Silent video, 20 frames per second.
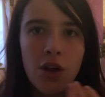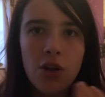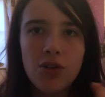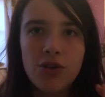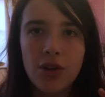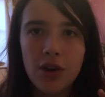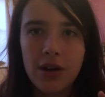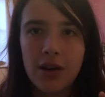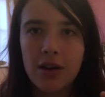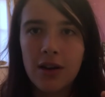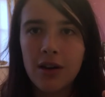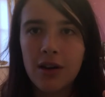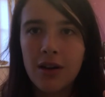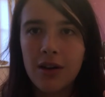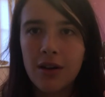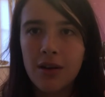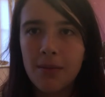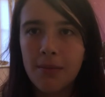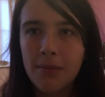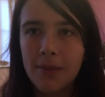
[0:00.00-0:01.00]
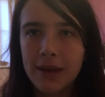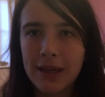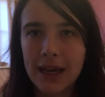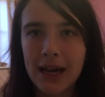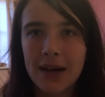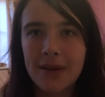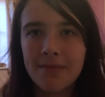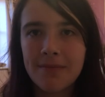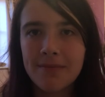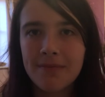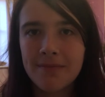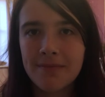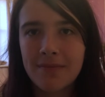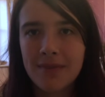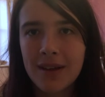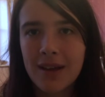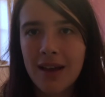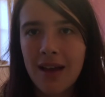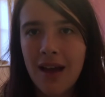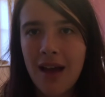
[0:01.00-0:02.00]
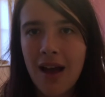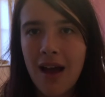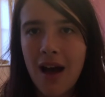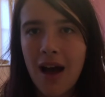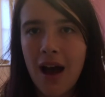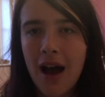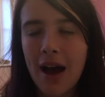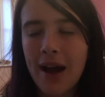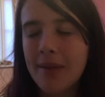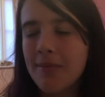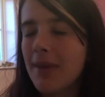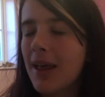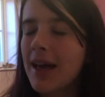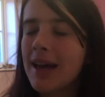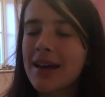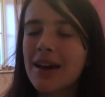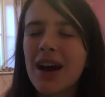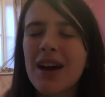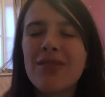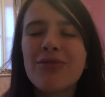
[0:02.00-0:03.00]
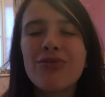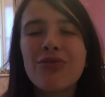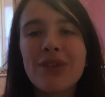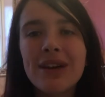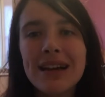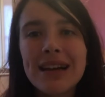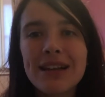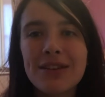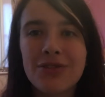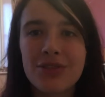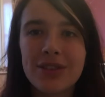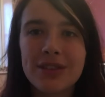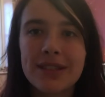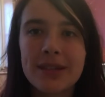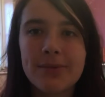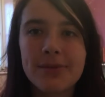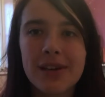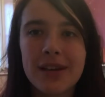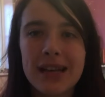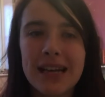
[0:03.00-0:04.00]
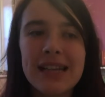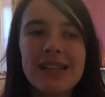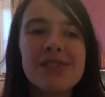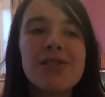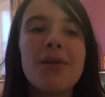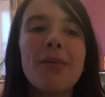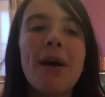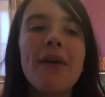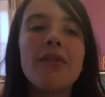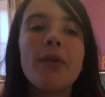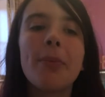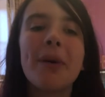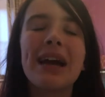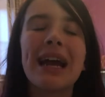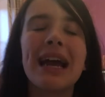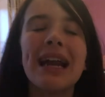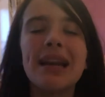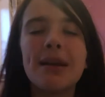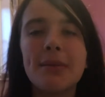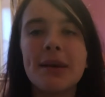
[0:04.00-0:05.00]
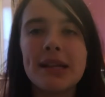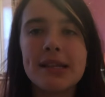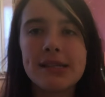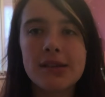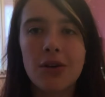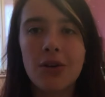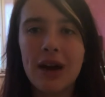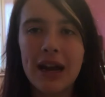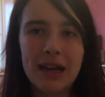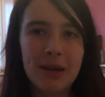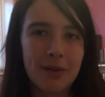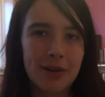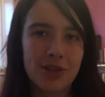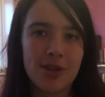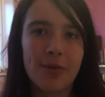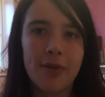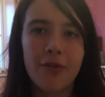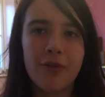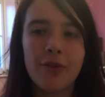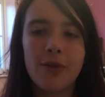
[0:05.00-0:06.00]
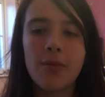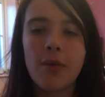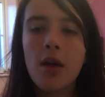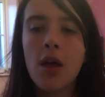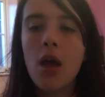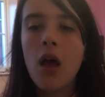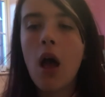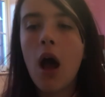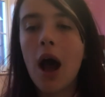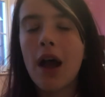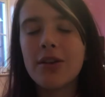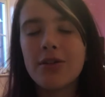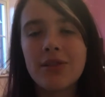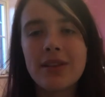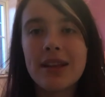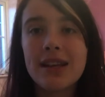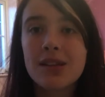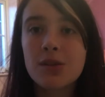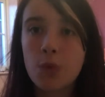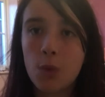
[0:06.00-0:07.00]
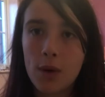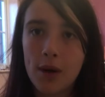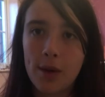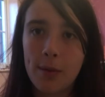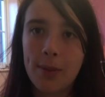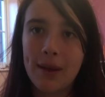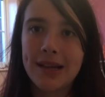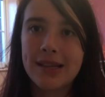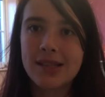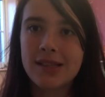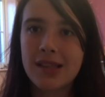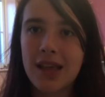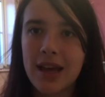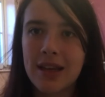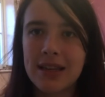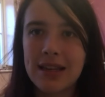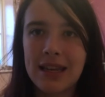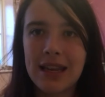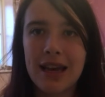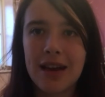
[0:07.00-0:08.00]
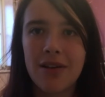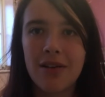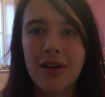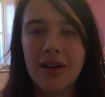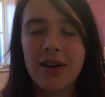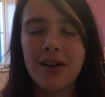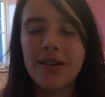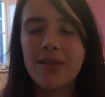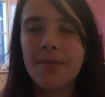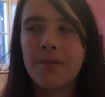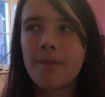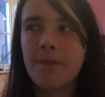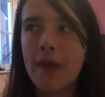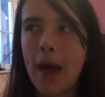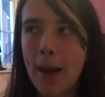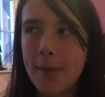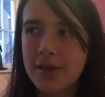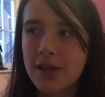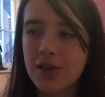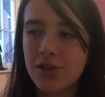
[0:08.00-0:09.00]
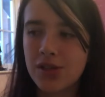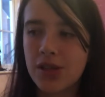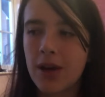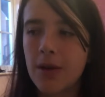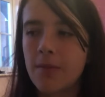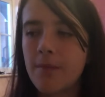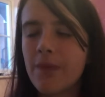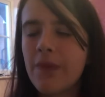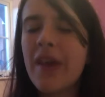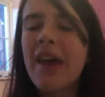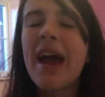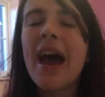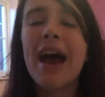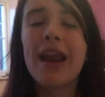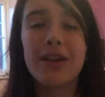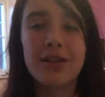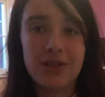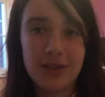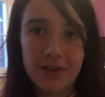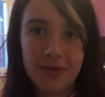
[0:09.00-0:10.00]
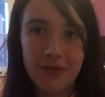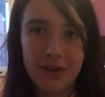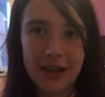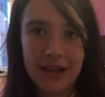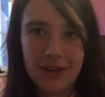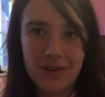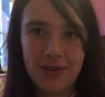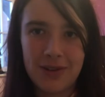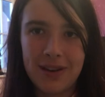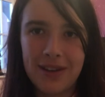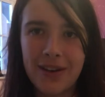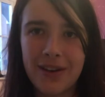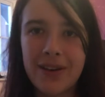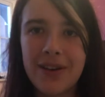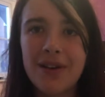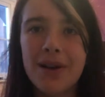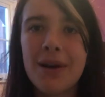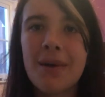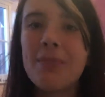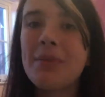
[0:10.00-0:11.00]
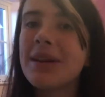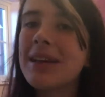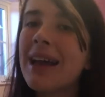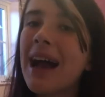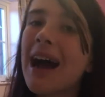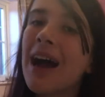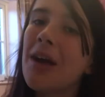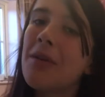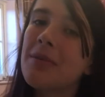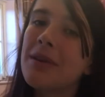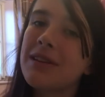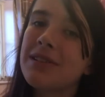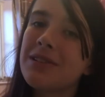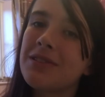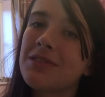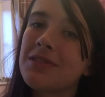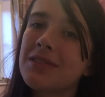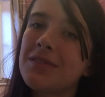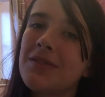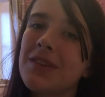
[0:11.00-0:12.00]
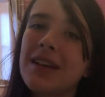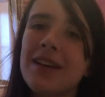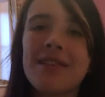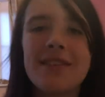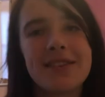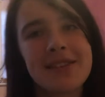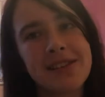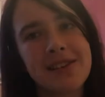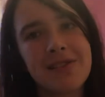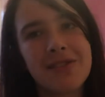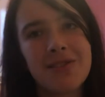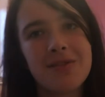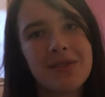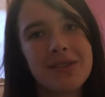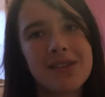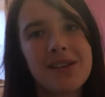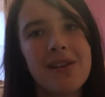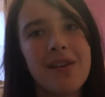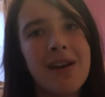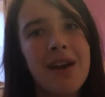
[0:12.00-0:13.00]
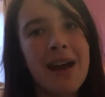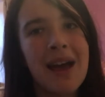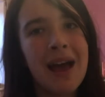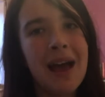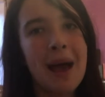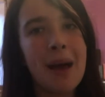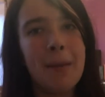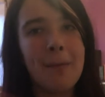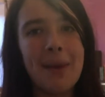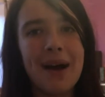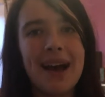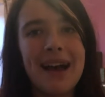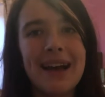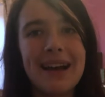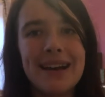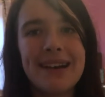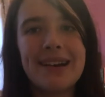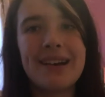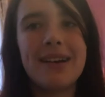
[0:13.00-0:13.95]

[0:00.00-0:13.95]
Donna. But yeah. I'm like, I really enjoy this episode. It's not perfect by any means or any way, shape or form. I do think it's one of the best 13th era episodes though. And I did really enjoy it though. But yeah, I hope you guys enjoyed this video and I'll see you in one soon. Bye.